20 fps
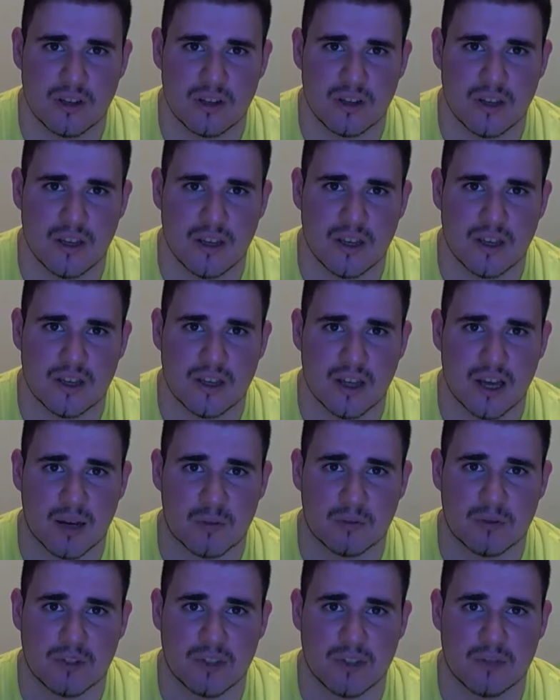and I
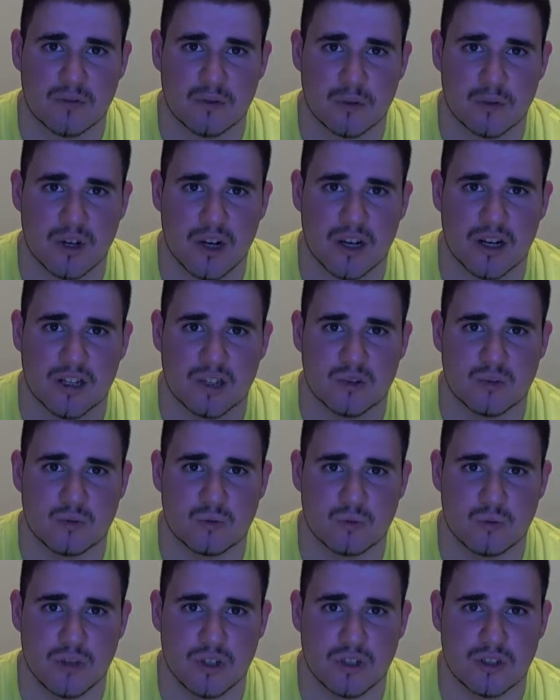believe you guys
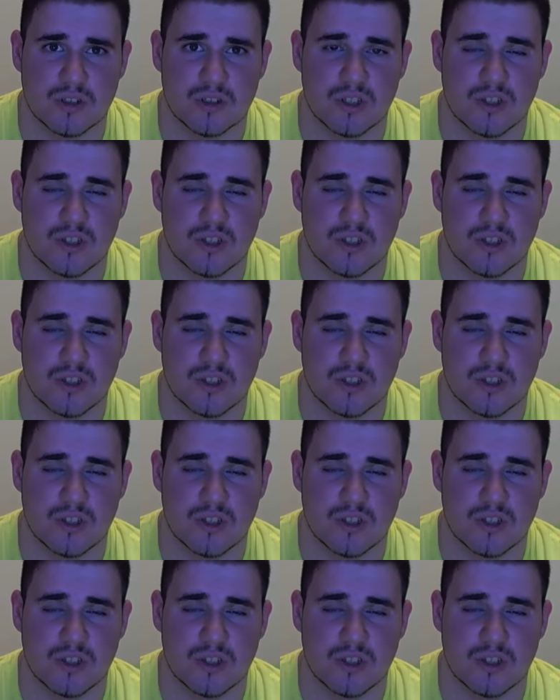will